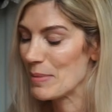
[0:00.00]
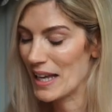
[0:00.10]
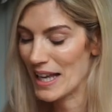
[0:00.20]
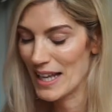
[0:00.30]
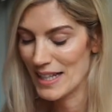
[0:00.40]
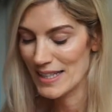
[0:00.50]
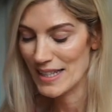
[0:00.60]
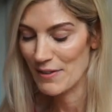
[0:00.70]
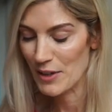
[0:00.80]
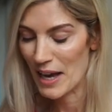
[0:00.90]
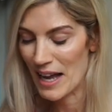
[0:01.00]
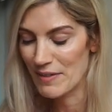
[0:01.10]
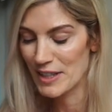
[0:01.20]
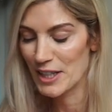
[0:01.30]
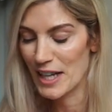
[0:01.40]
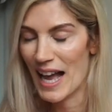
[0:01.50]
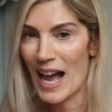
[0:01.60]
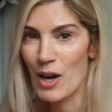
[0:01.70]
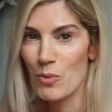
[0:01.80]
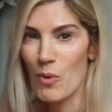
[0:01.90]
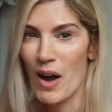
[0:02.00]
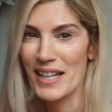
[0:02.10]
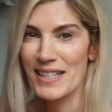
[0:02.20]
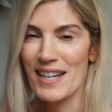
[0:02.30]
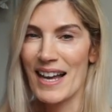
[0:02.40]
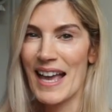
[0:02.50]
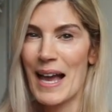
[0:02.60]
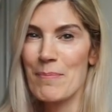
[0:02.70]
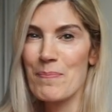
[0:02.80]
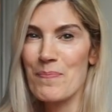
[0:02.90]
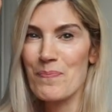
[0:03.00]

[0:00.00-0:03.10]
because if you have a look at how white I am